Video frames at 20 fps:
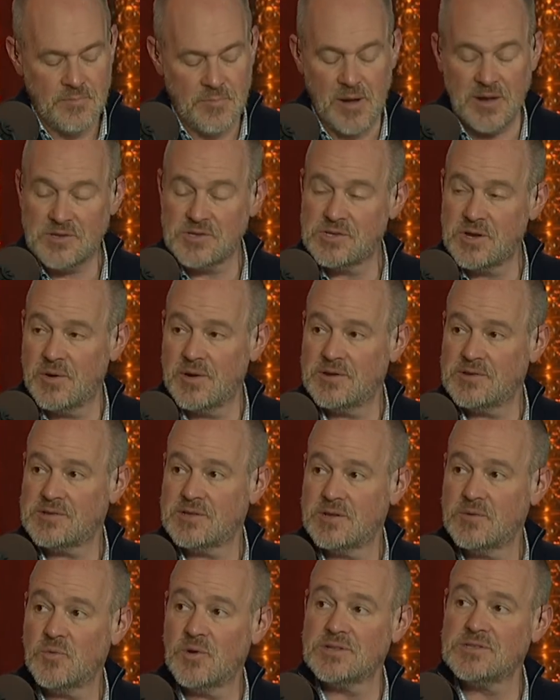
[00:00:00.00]
But
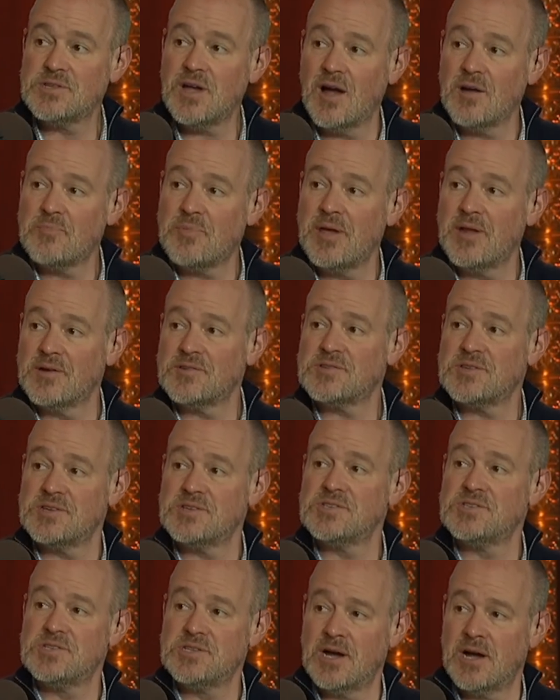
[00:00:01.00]
seriously, what Doug
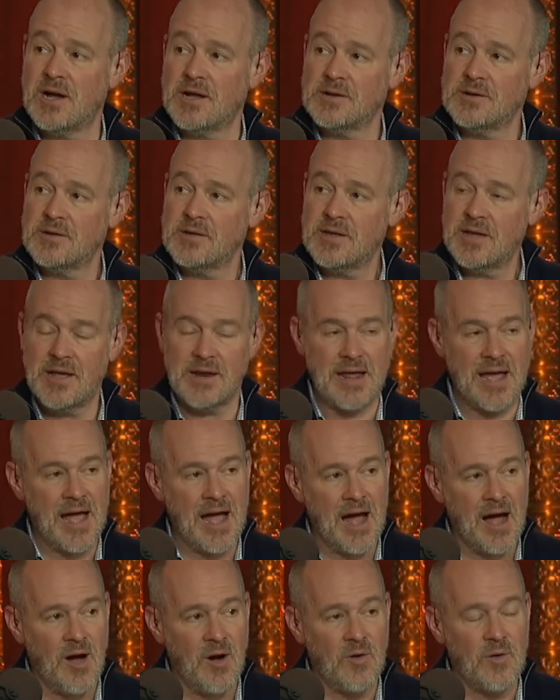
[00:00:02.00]
Pederson has done and
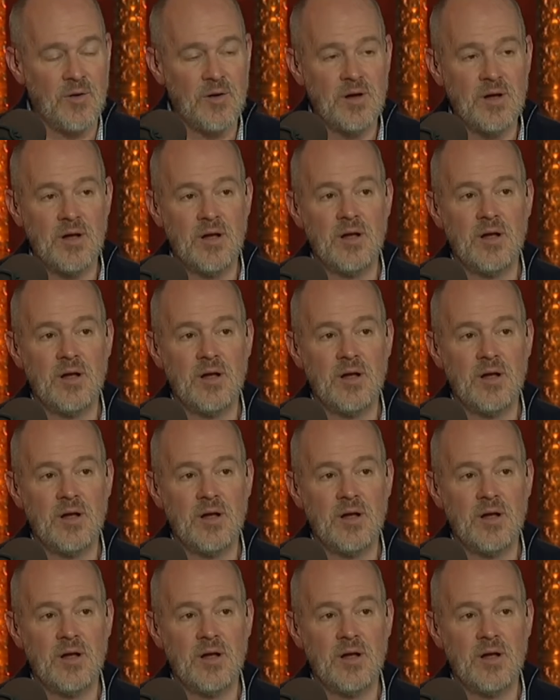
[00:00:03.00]
how